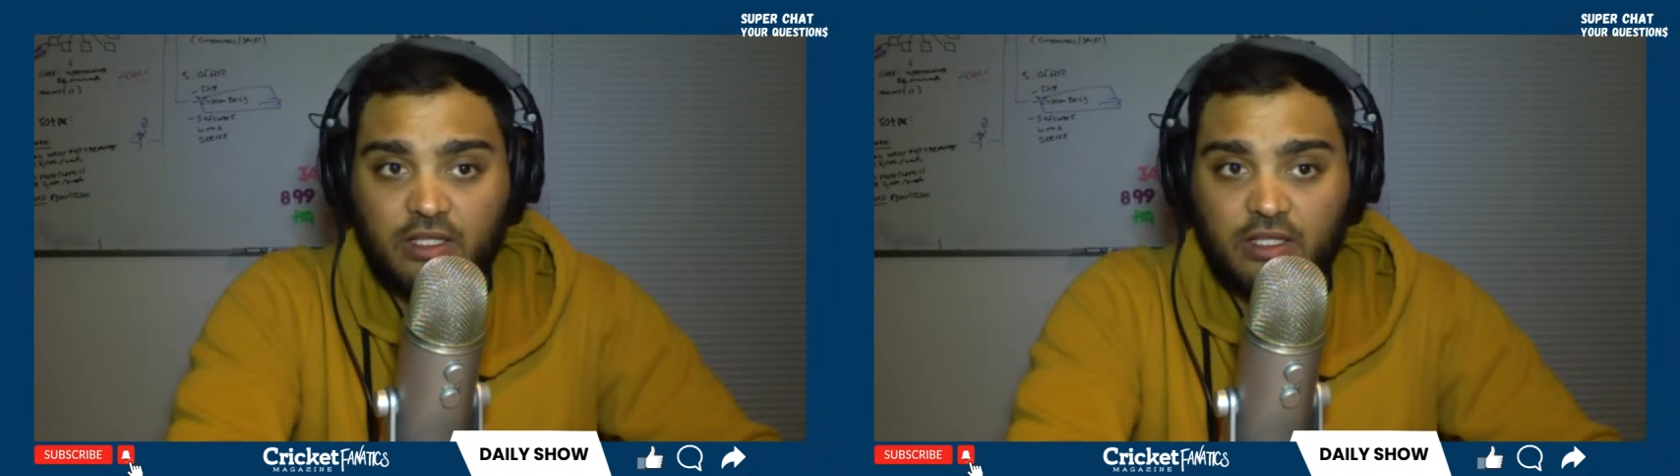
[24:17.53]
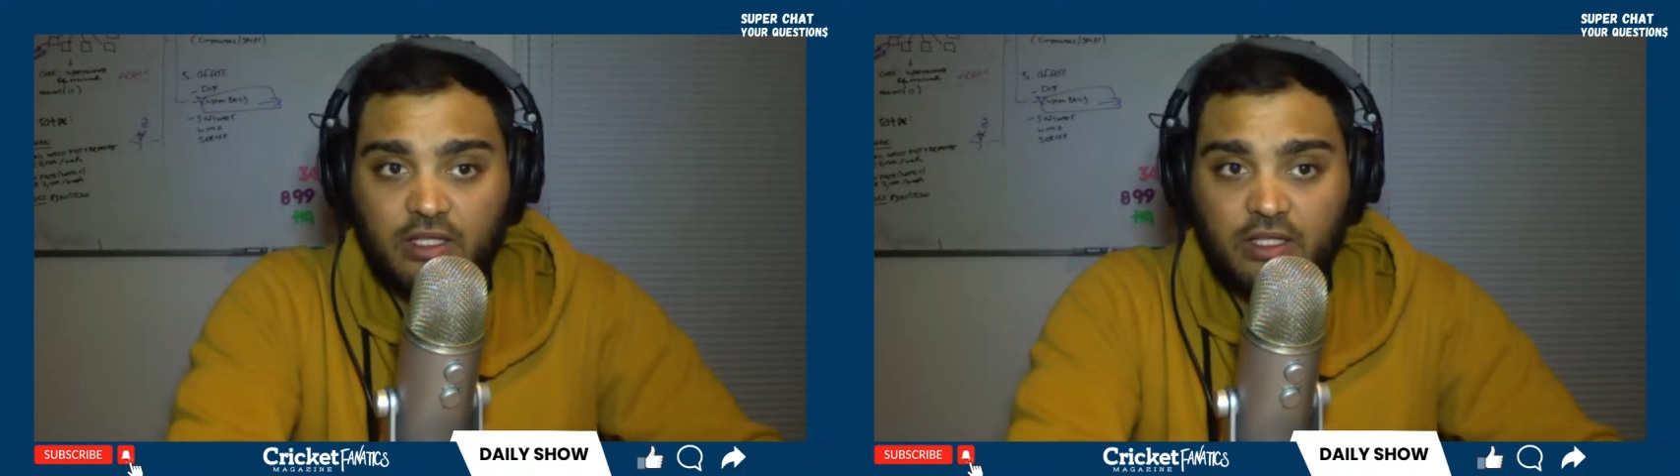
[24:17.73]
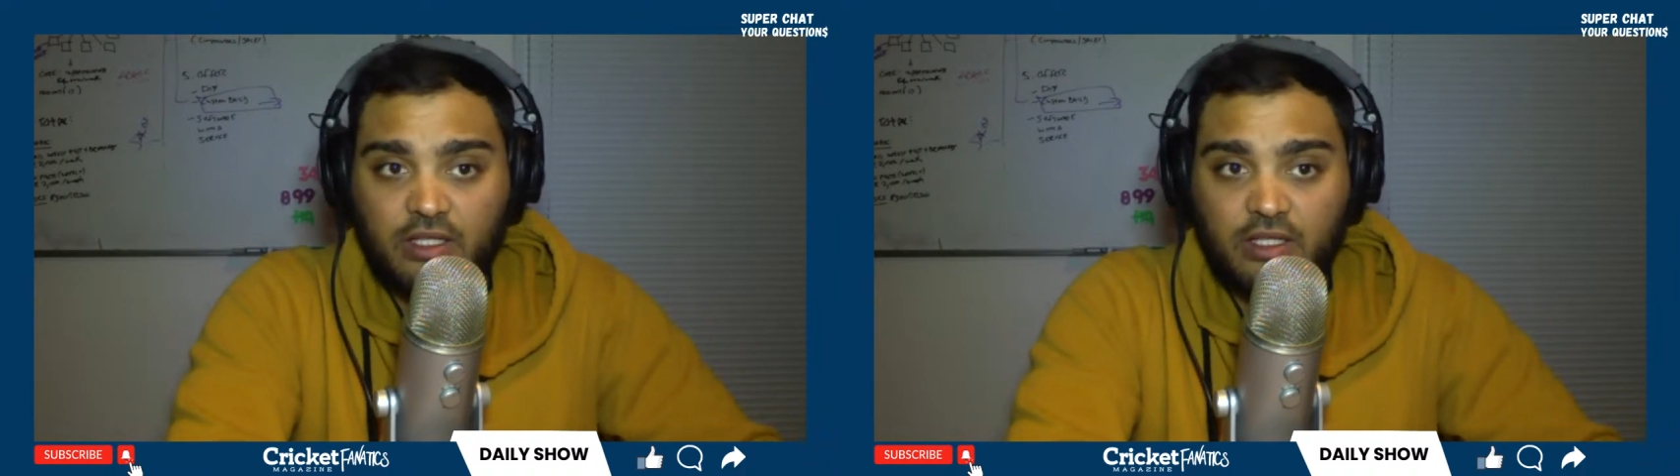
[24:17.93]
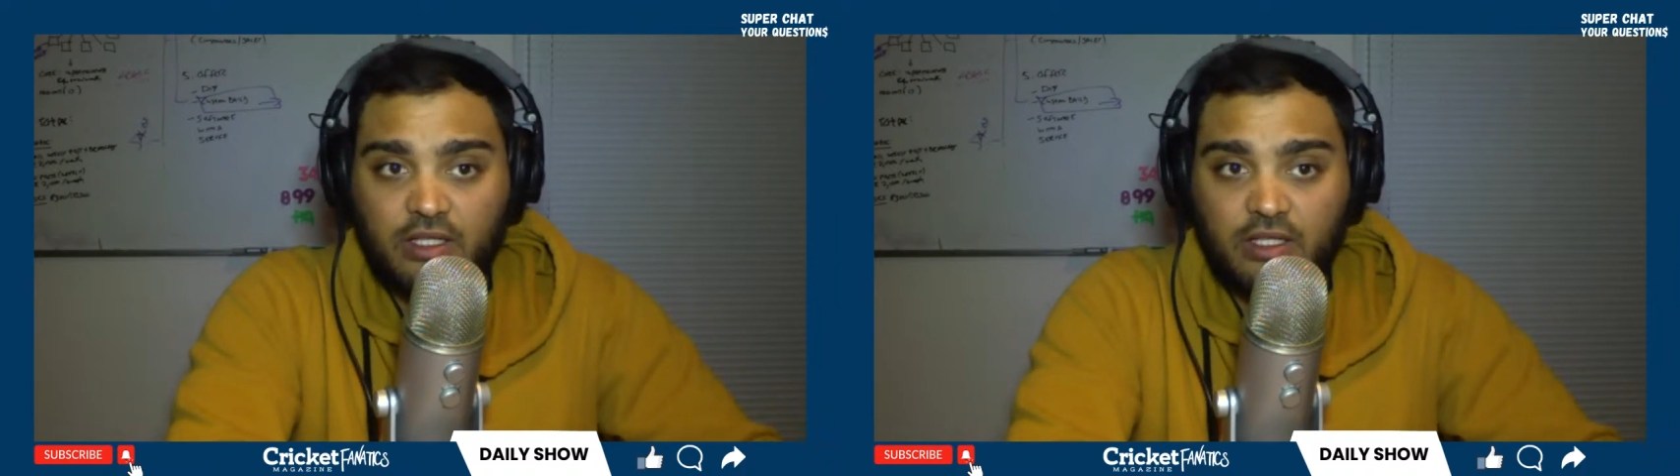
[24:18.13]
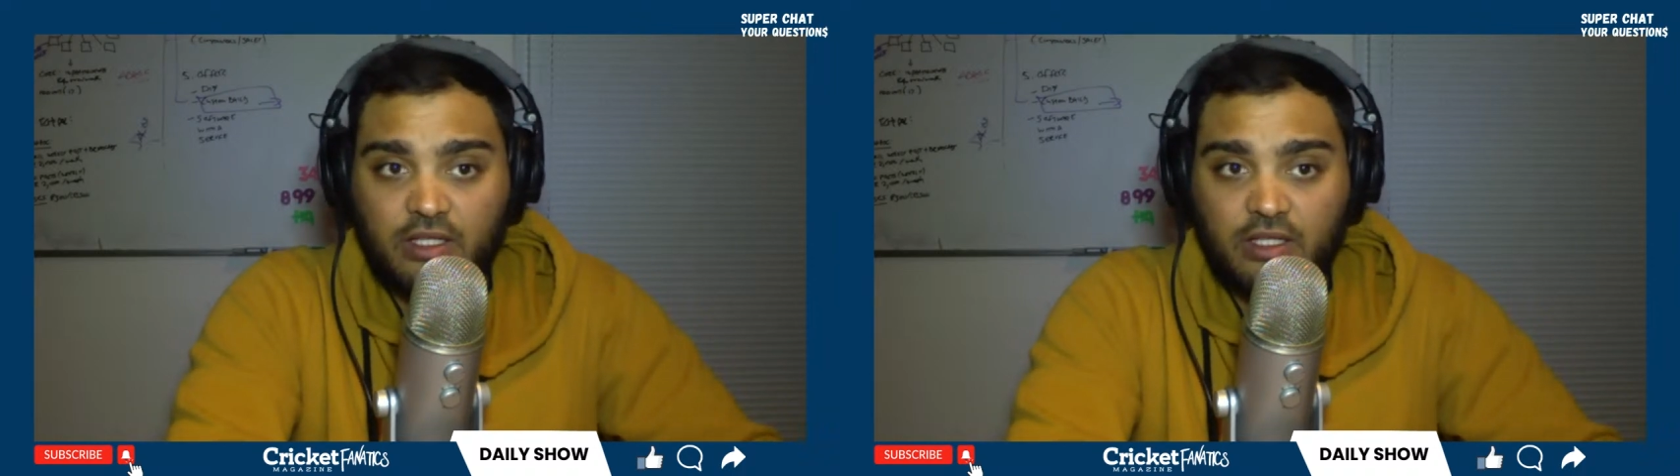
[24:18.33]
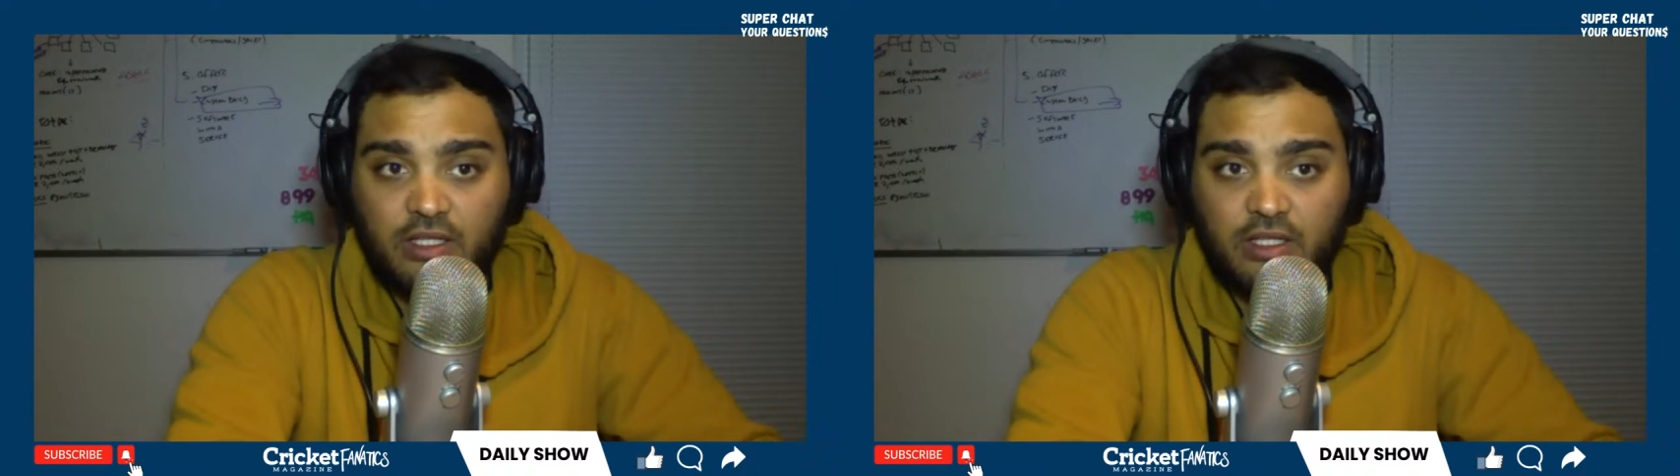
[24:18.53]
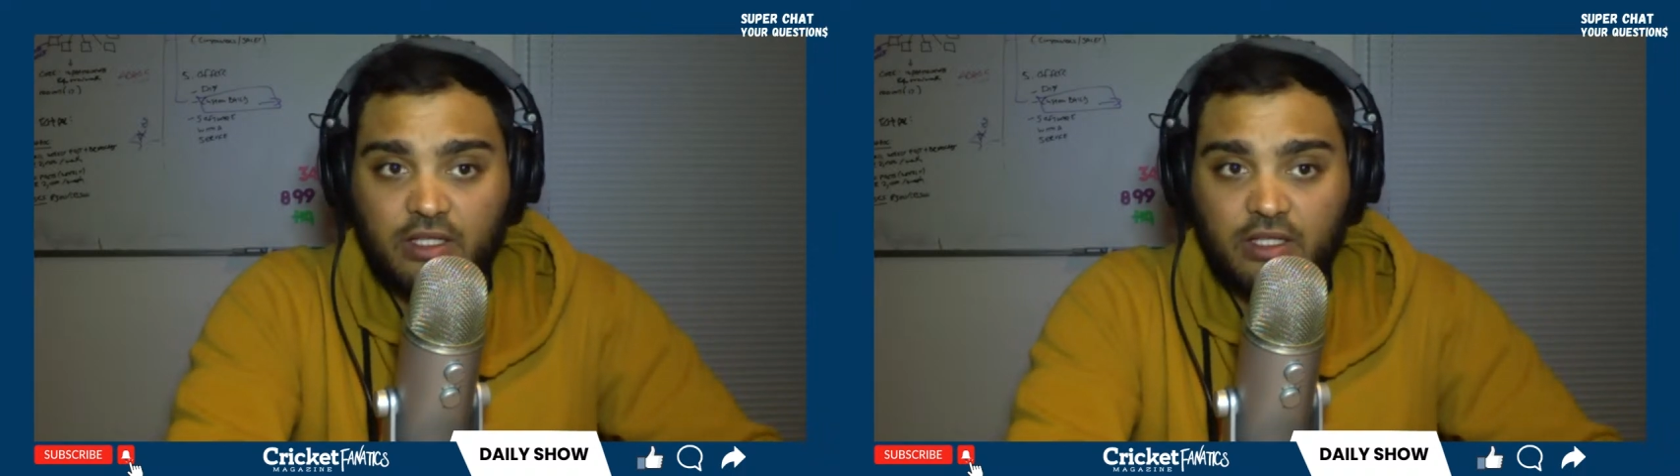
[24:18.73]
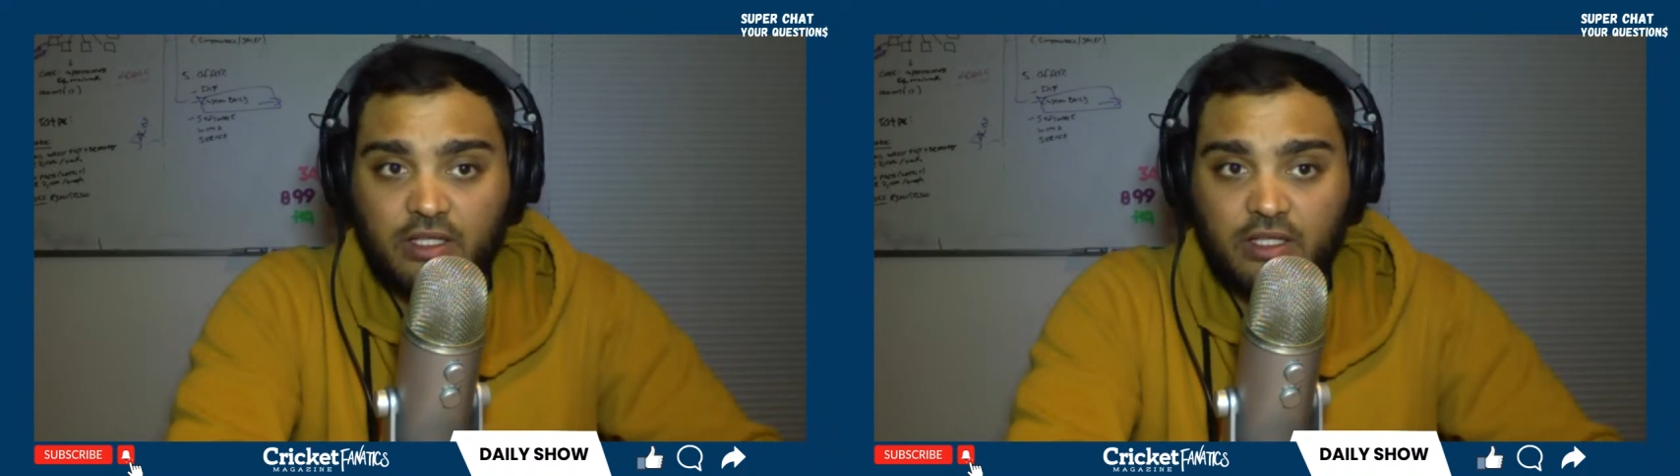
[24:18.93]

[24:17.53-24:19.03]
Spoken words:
mentality